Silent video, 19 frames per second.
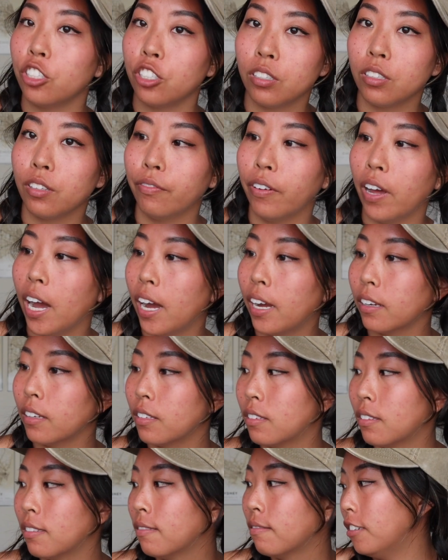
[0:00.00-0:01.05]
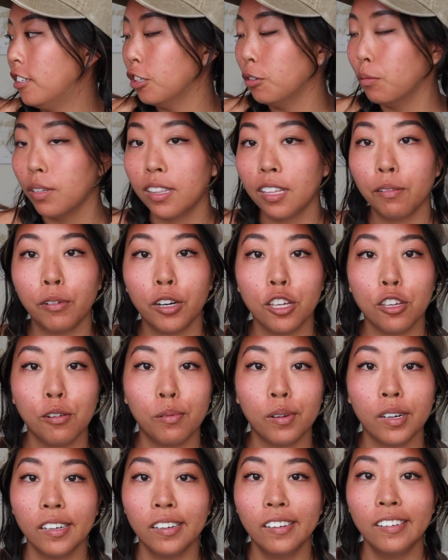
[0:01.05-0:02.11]
just the fact. Do with it what you
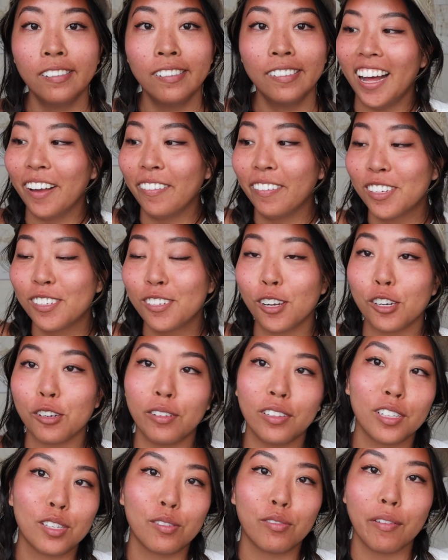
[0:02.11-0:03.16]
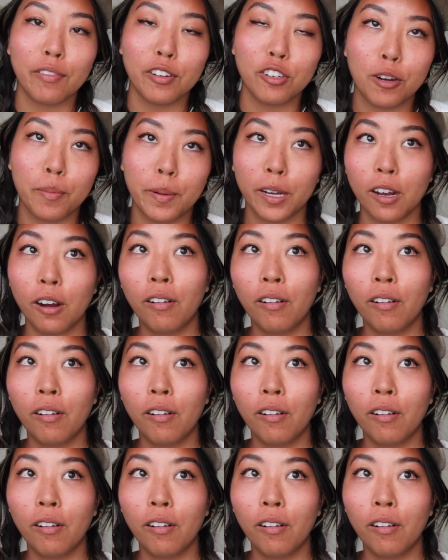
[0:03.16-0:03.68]
will. I'm gonna start doing this for every trip I go